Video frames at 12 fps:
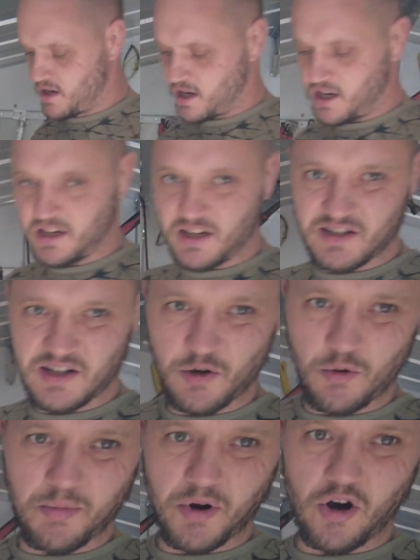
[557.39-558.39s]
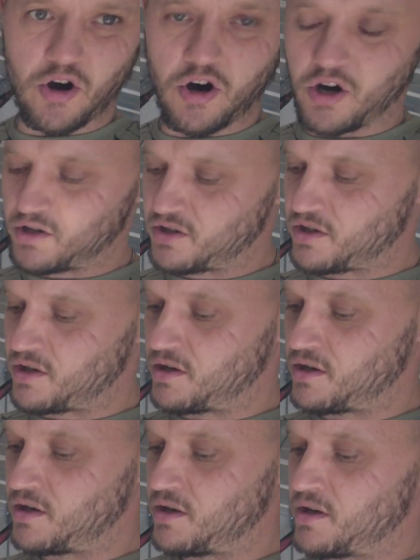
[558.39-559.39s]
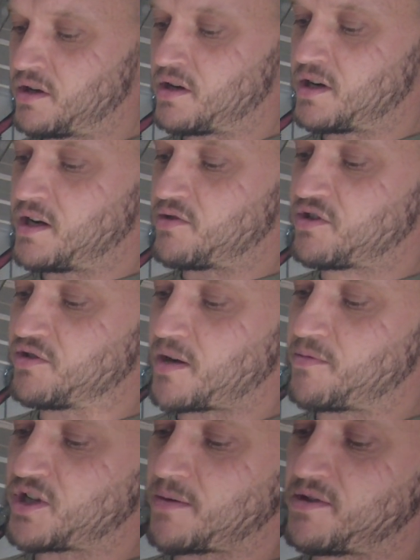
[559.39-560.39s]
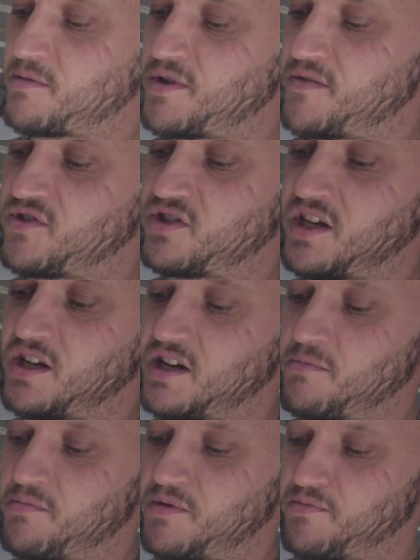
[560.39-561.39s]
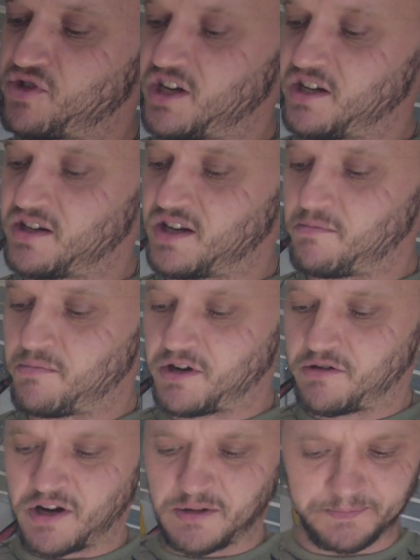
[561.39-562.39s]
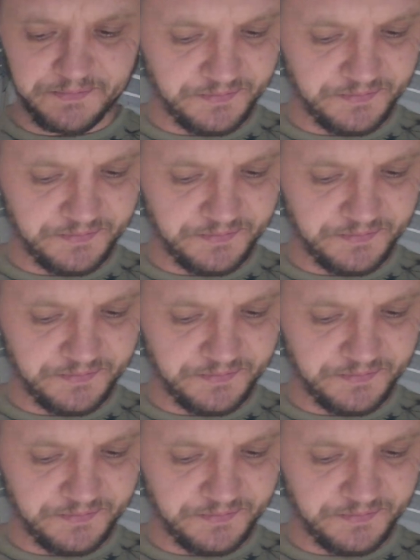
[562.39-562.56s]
And in this little pot, it also doubles up as a bit of a signalling mirror.